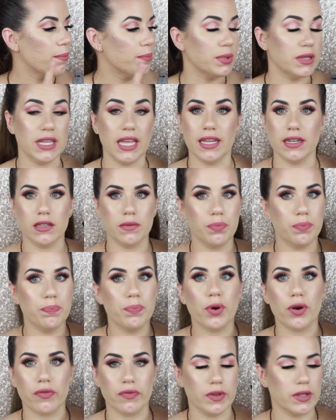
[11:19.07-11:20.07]
Blend
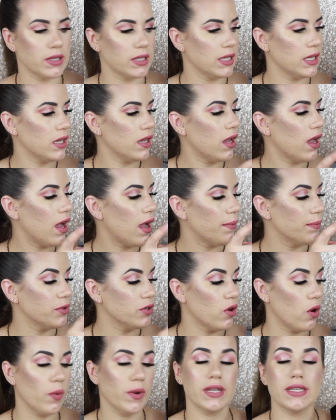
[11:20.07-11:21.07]
perfectly. I'm
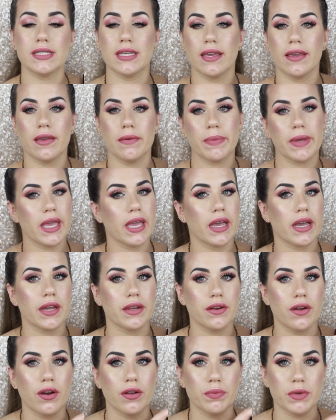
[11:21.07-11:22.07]
going to hit
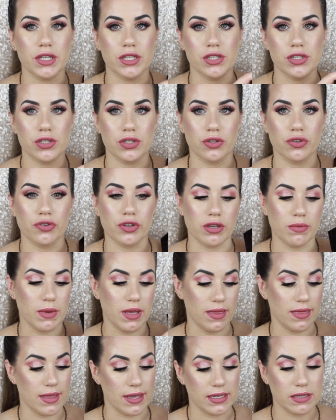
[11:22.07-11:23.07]
pan on Beaches and Cream
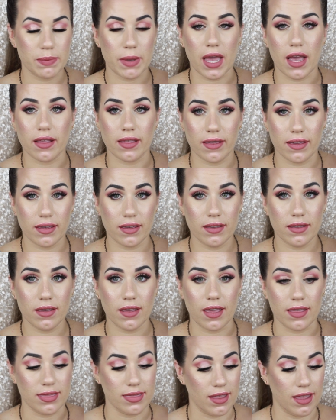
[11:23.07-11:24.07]
in this palette,
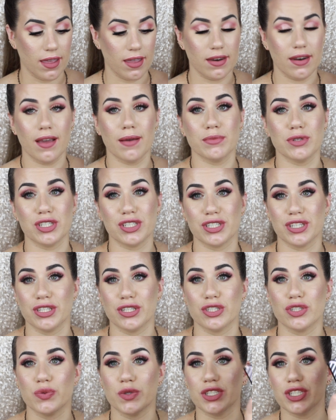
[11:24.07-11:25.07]
and then I'm just
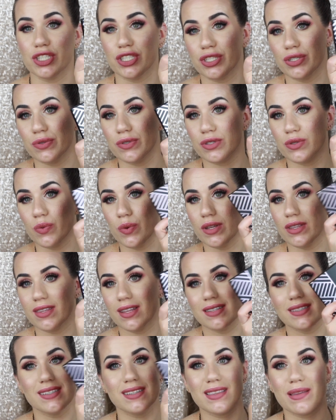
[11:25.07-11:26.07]
going to switch and use the one
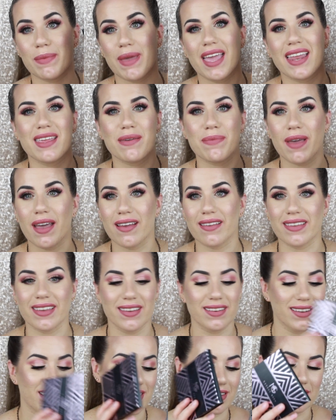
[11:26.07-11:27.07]
that's in the Manny
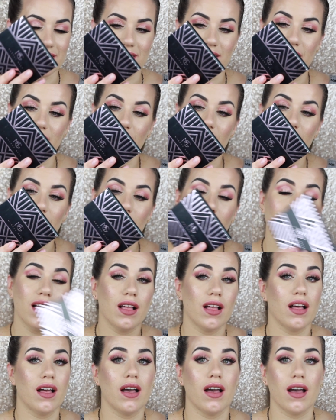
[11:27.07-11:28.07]
palette, because
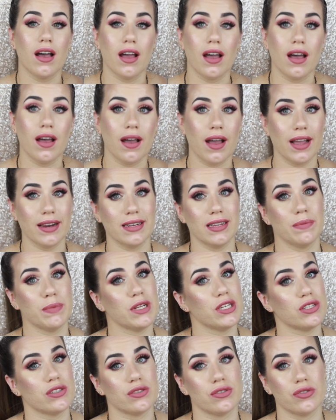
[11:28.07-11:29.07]
I need
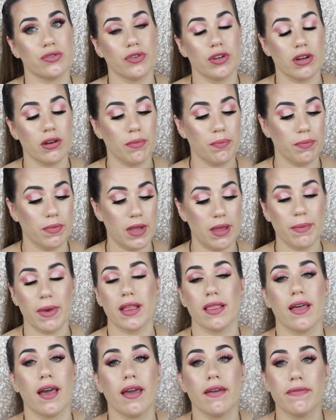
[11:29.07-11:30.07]
Beaches and Cream in
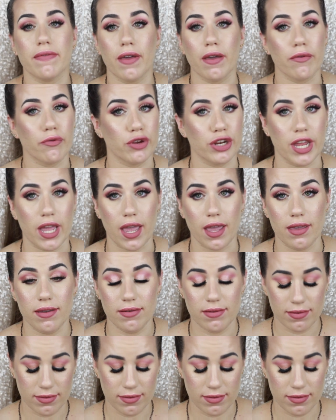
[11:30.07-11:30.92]
my life every day.